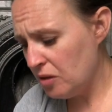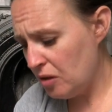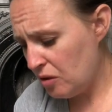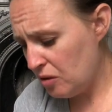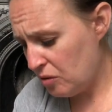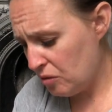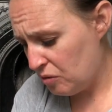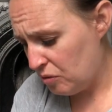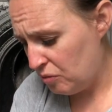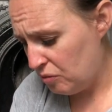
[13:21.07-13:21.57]

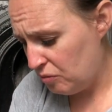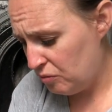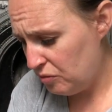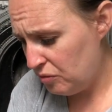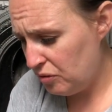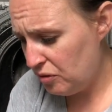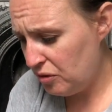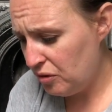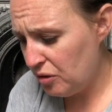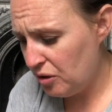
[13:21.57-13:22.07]
Oh
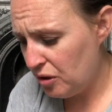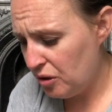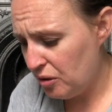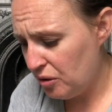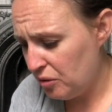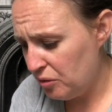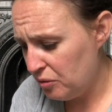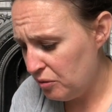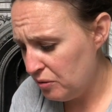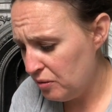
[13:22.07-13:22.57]
no,
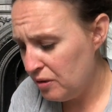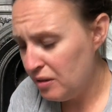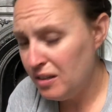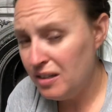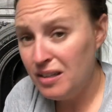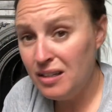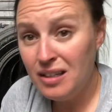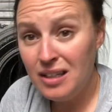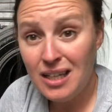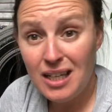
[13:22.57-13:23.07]

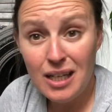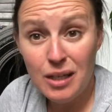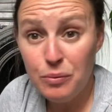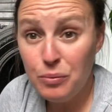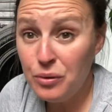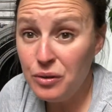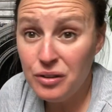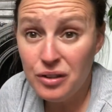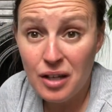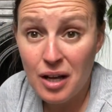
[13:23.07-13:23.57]
he
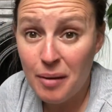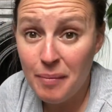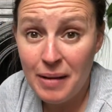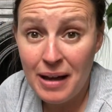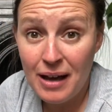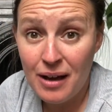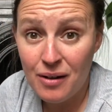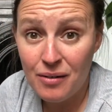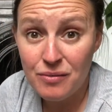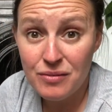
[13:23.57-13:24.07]
wouldn't come
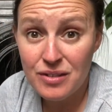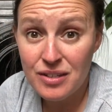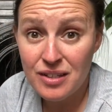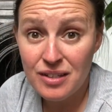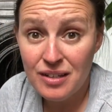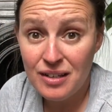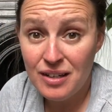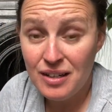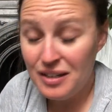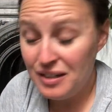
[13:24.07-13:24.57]
out,
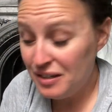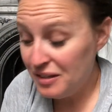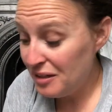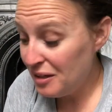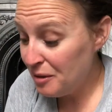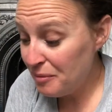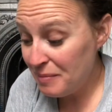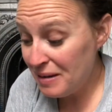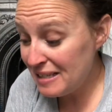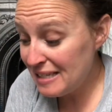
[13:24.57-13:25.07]

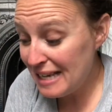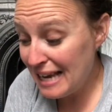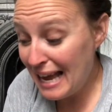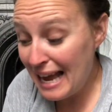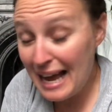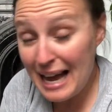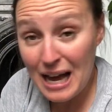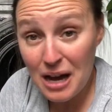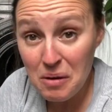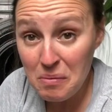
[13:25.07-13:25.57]
no matter
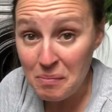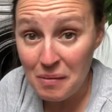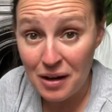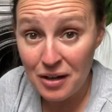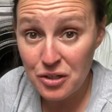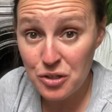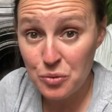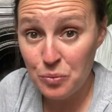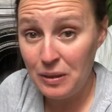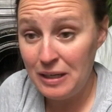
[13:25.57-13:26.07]
how
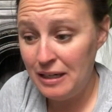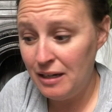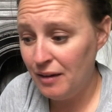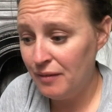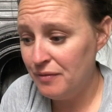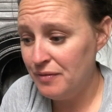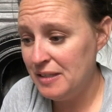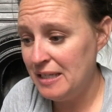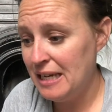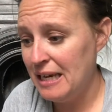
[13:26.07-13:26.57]
much we
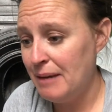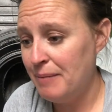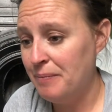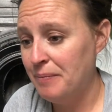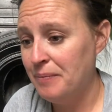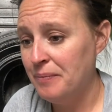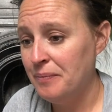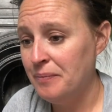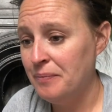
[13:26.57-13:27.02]
loved him.